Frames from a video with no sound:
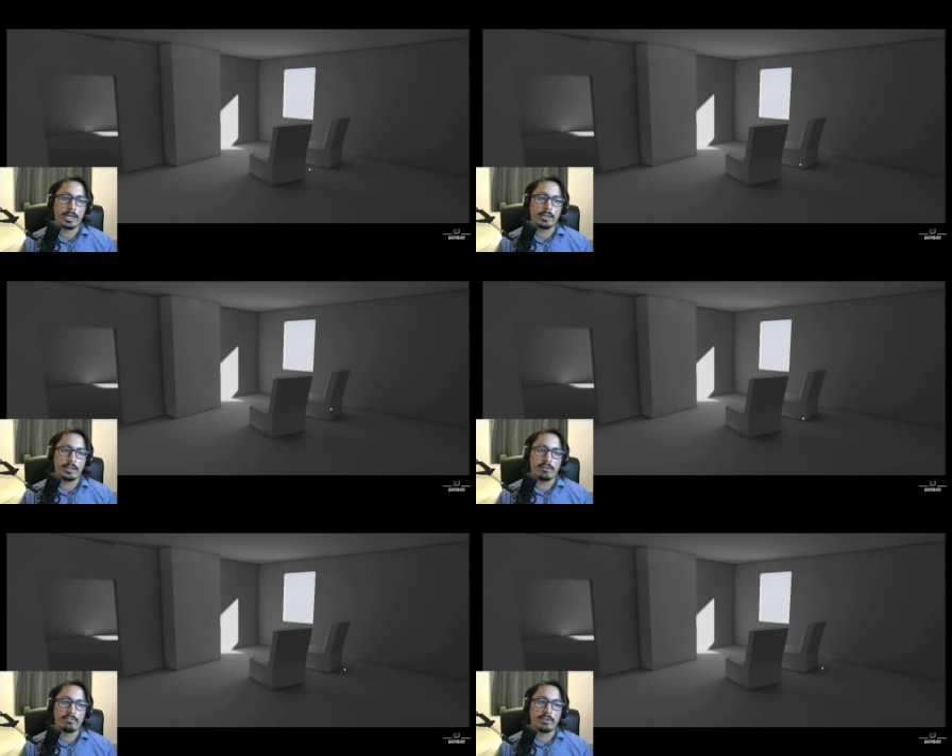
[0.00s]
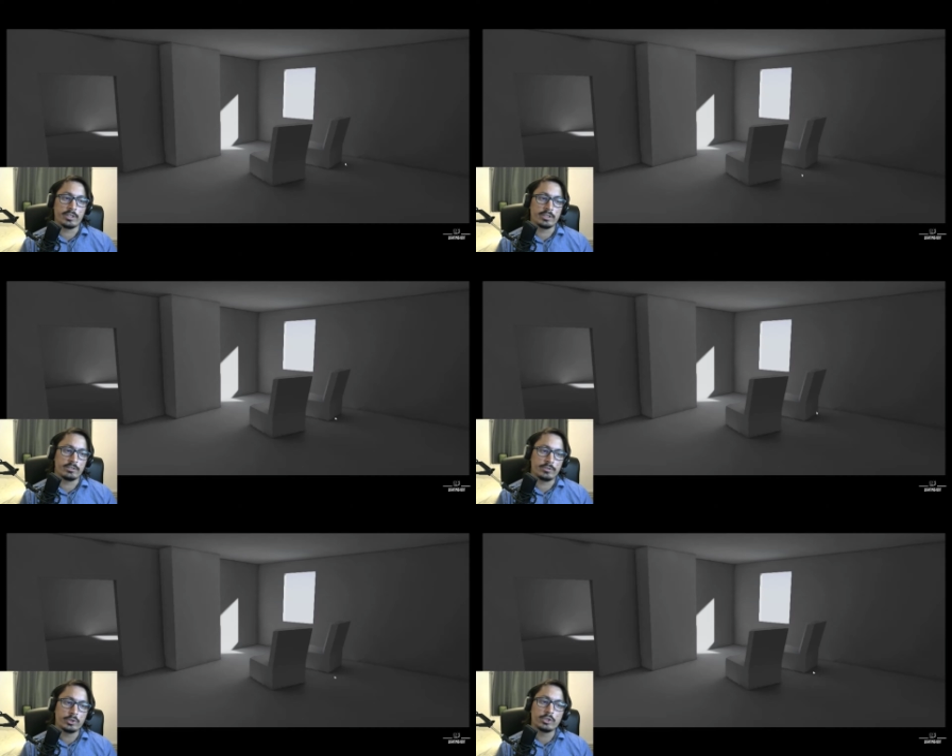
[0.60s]
They are very
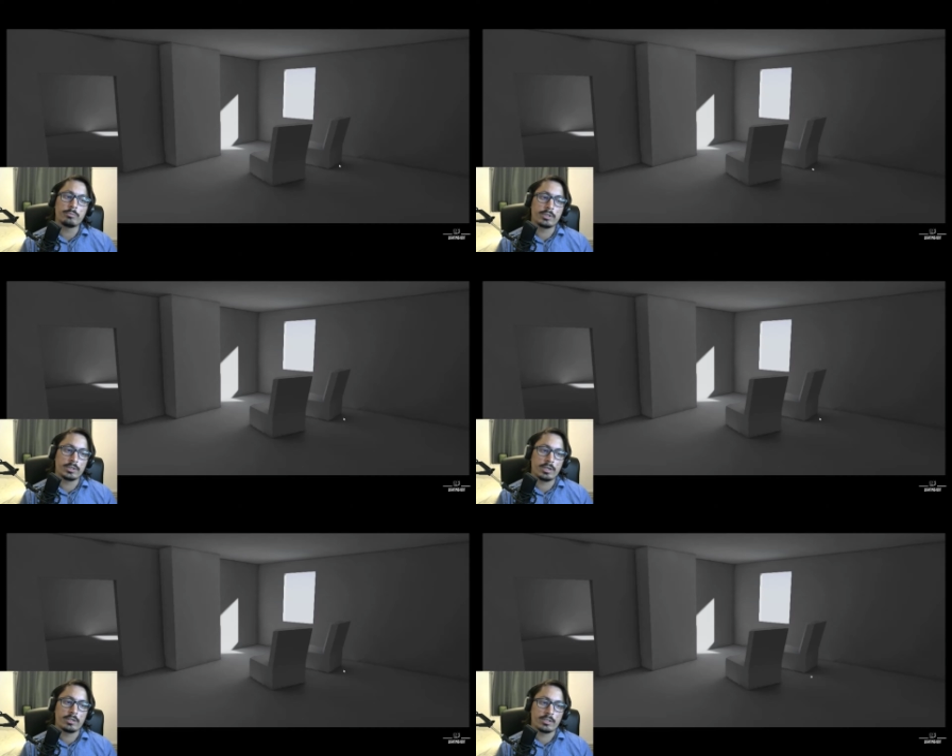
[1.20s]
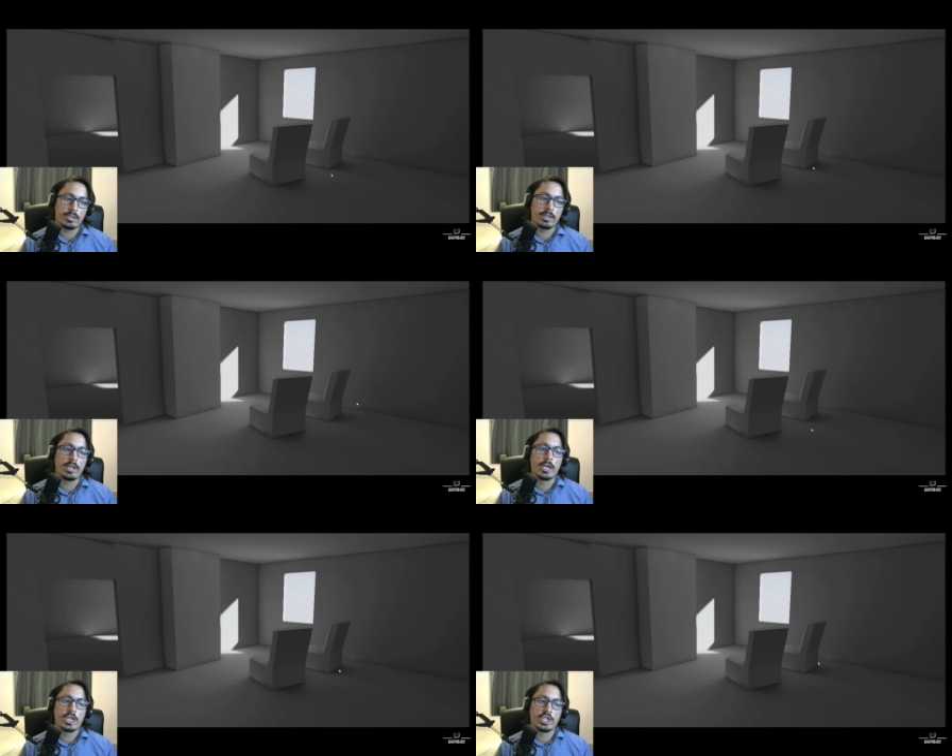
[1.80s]
diffuse, but there is still
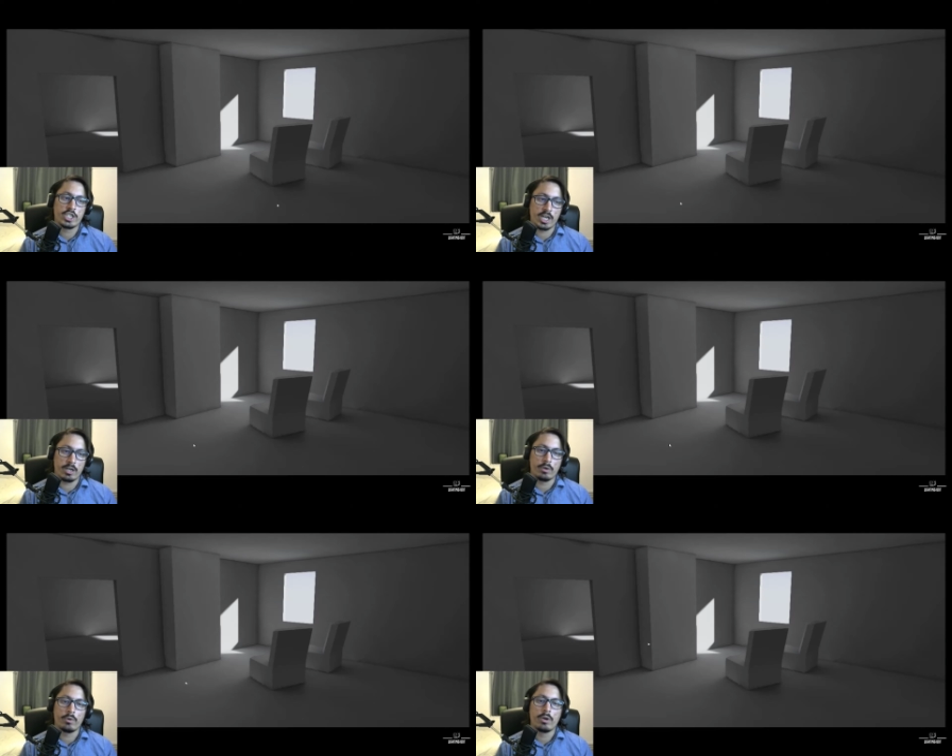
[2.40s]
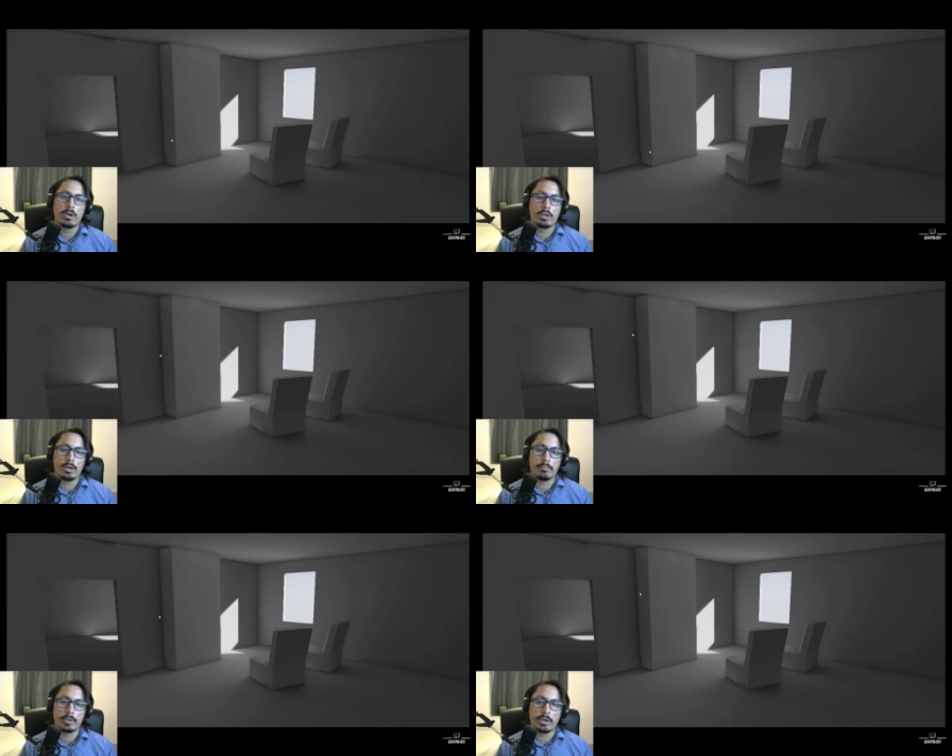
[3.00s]
shadow
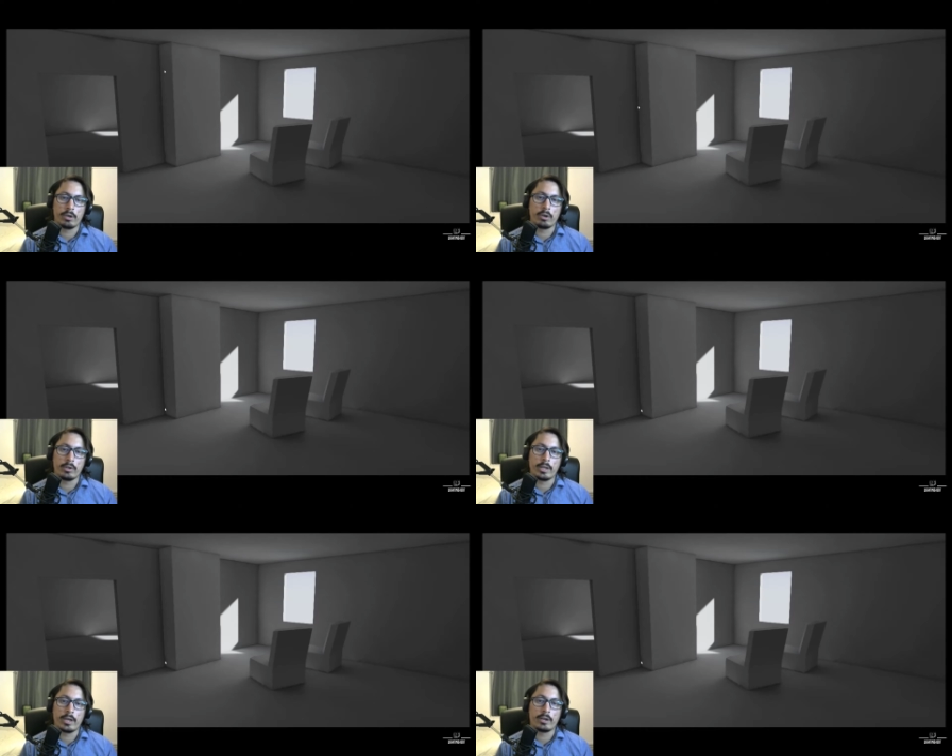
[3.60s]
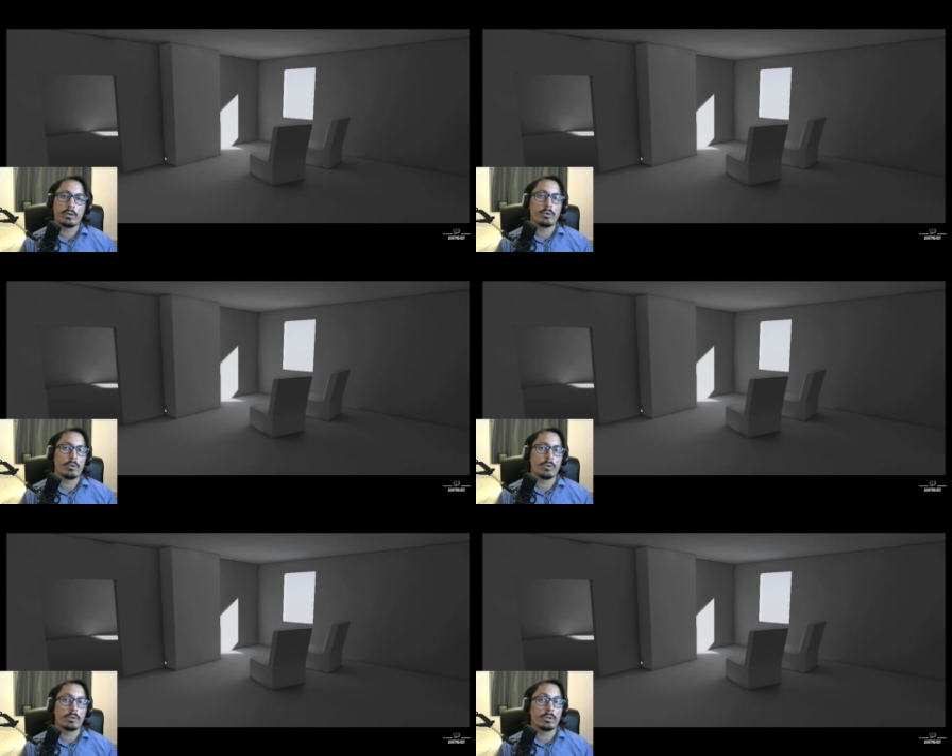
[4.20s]
coming around here, or
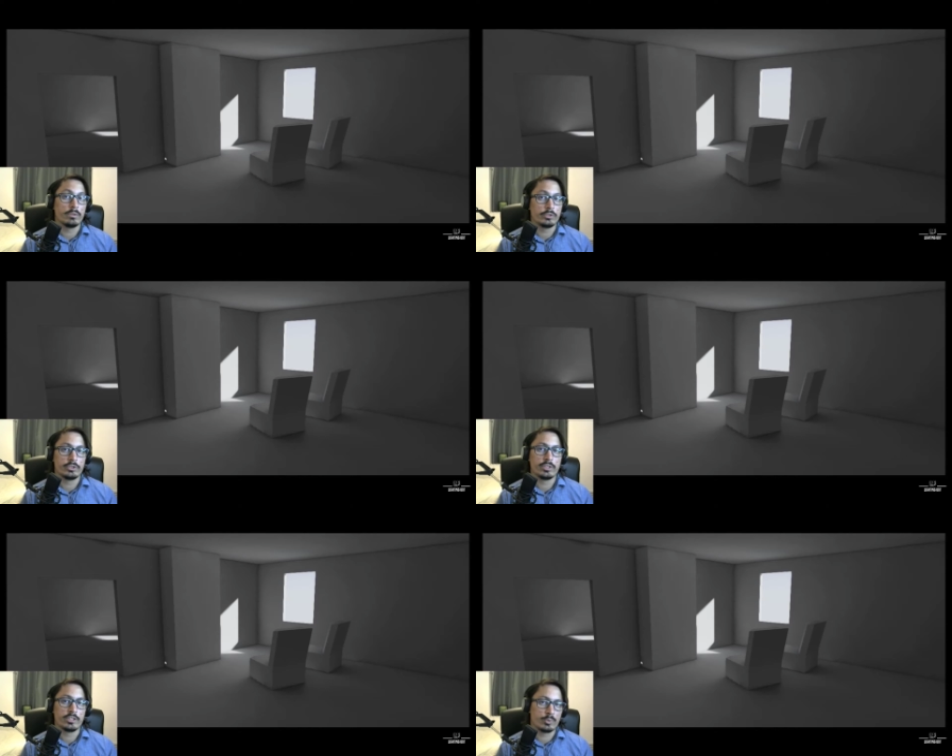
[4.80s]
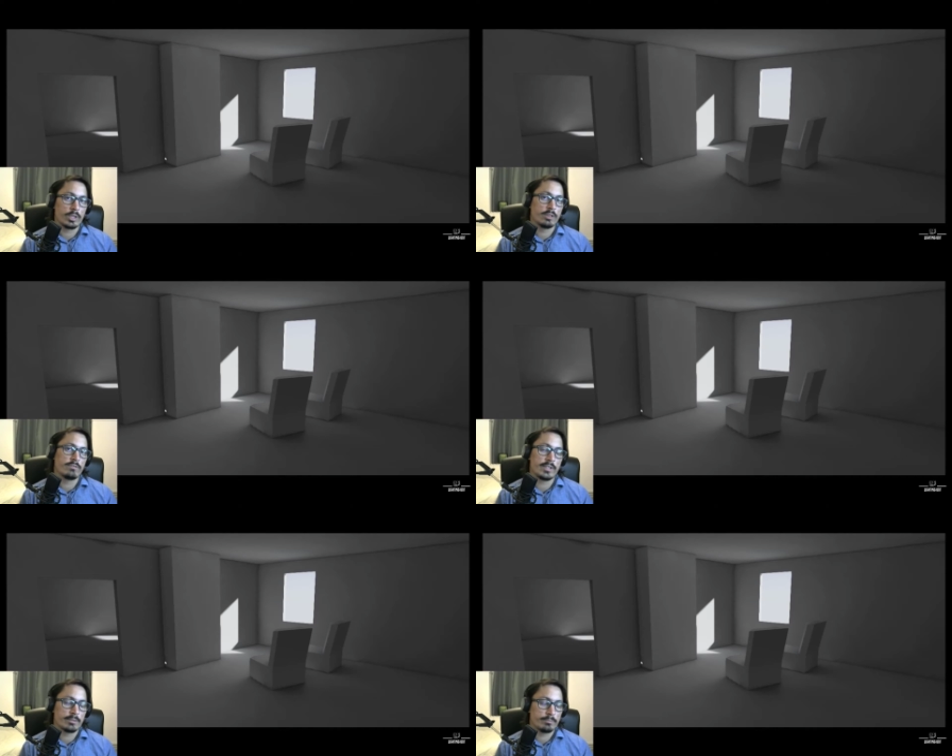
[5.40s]
occlusion as well for that
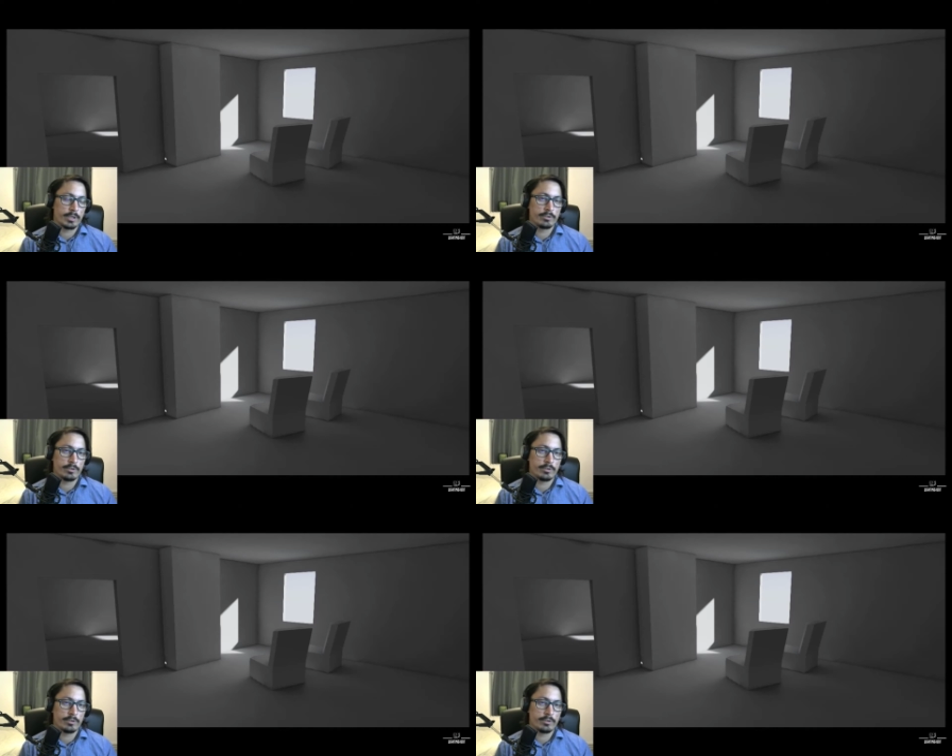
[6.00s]
matter.